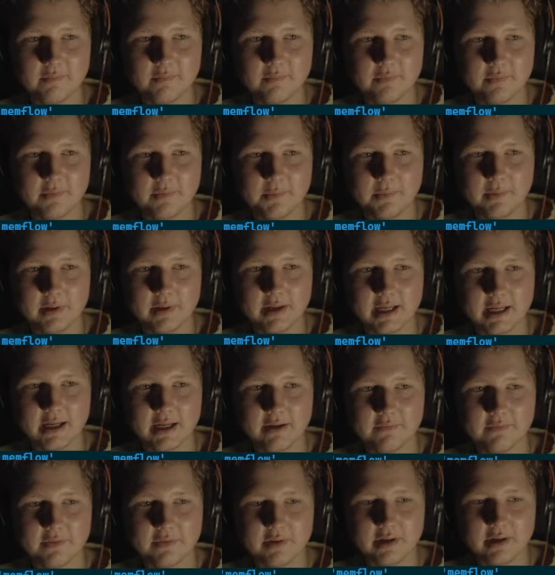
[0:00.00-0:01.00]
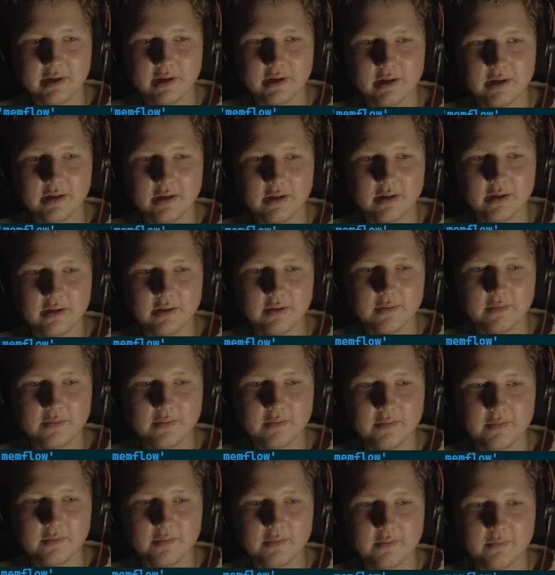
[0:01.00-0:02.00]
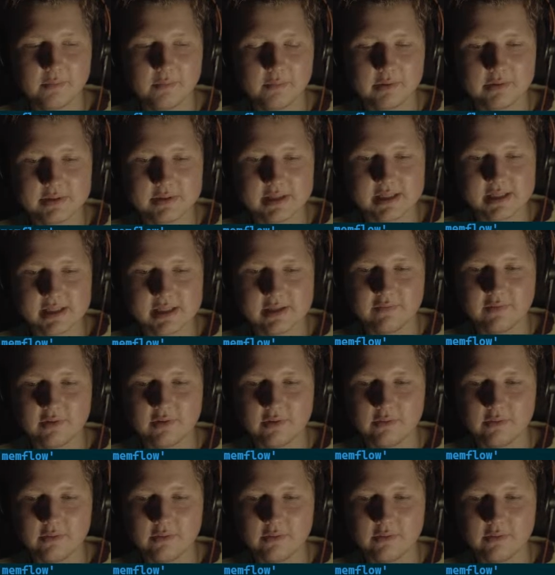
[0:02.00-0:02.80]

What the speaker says: we have the process info.